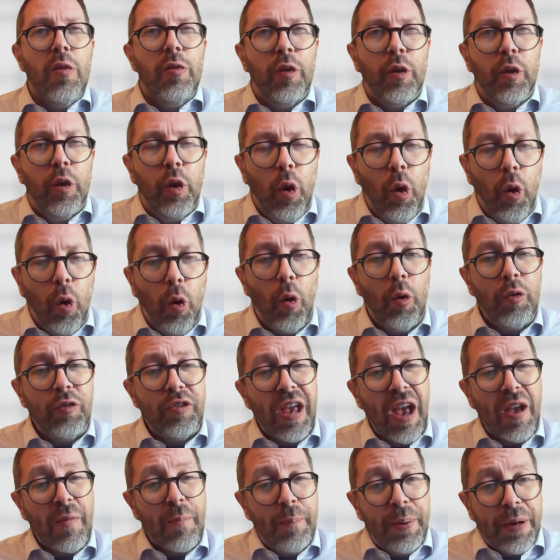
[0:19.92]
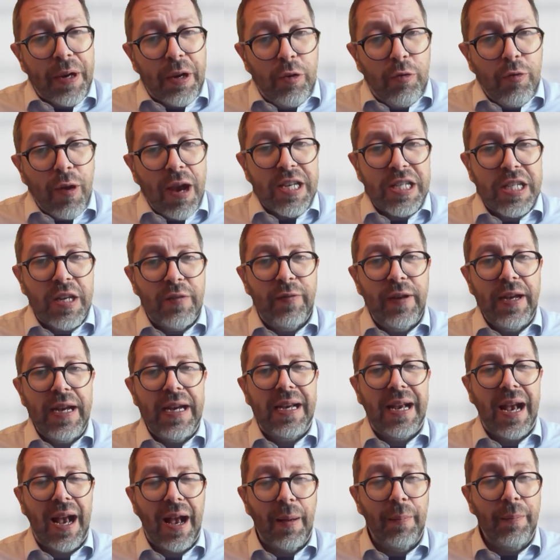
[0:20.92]
The courts have progressively
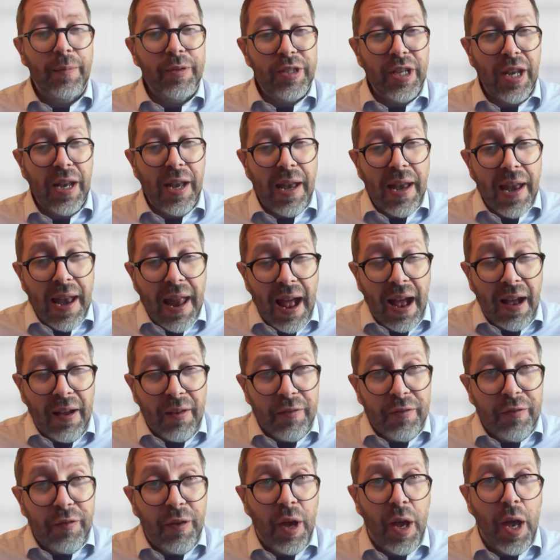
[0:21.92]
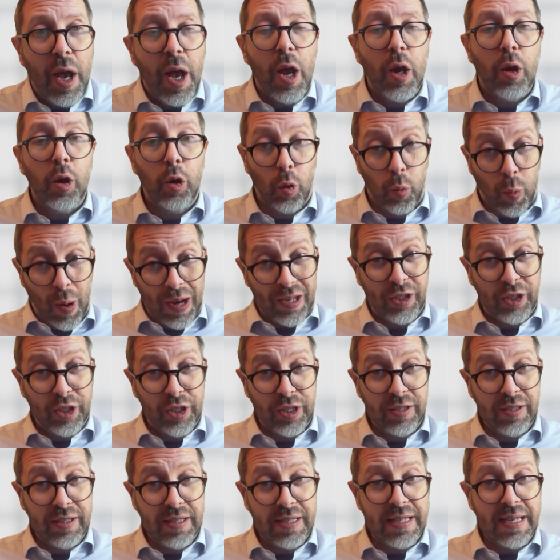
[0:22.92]
come to love
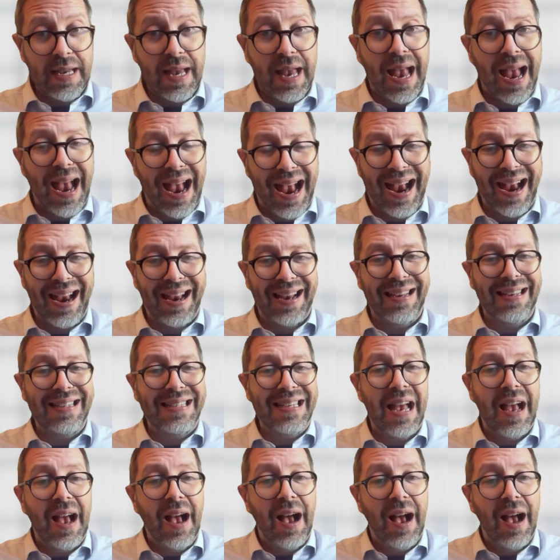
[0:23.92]
questions and